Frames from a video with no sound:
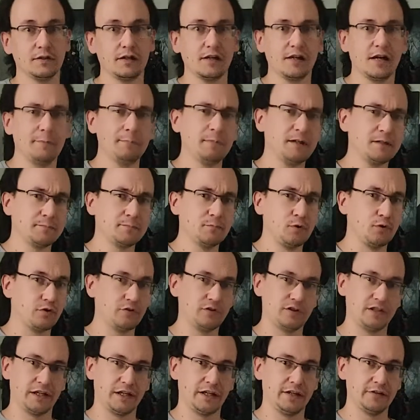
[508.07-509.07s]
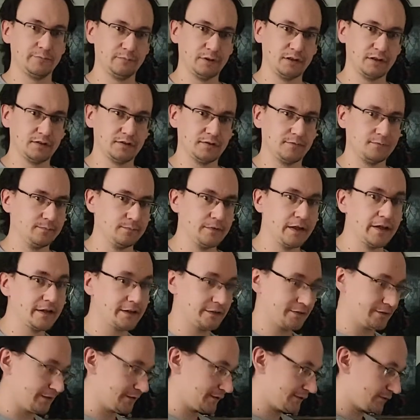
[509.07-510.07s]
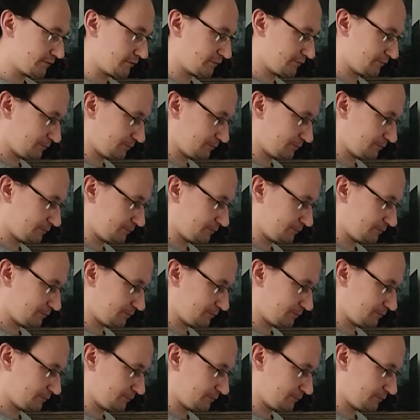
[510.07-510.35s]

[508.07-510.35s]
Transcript: A bit more rare, but they exist.